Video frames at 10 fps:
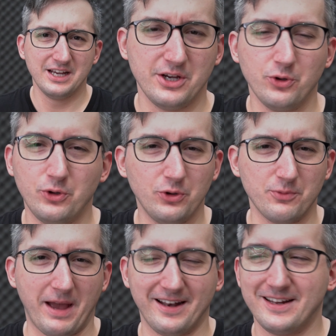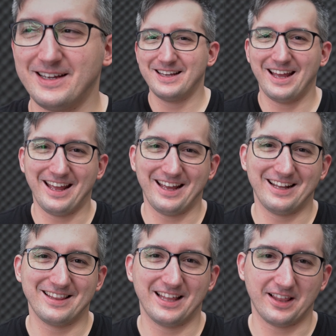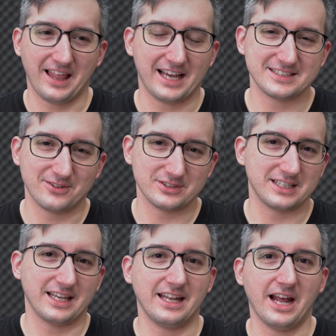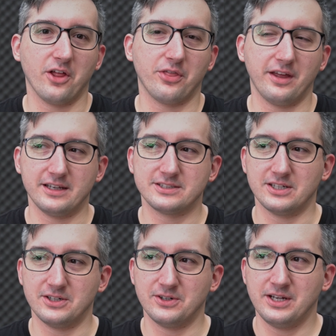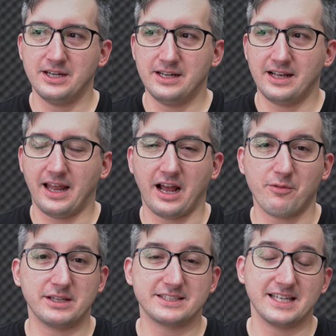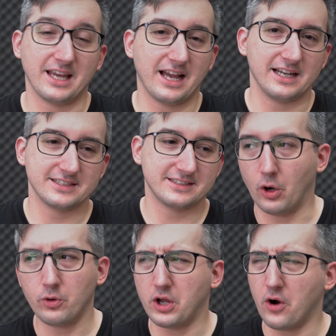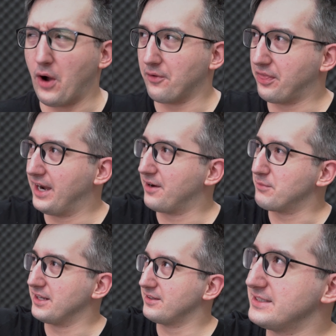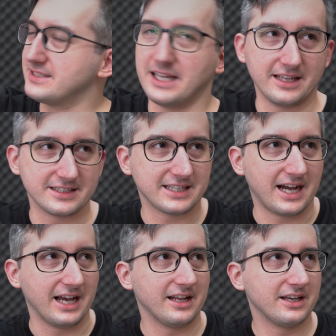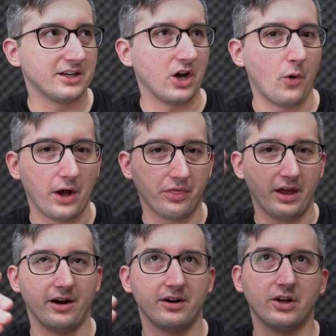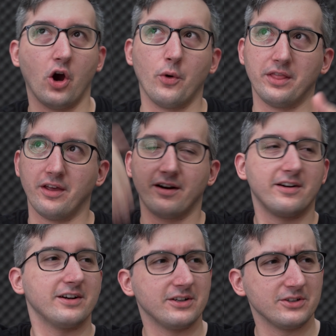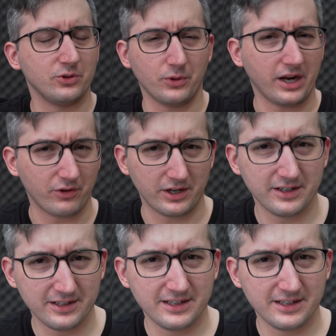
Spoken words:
You do you, man. And then the last thing was like eat healthy. So like I've been saying, guys, don't go out there, but stay inside. Go out there. Go in there. Do whatever.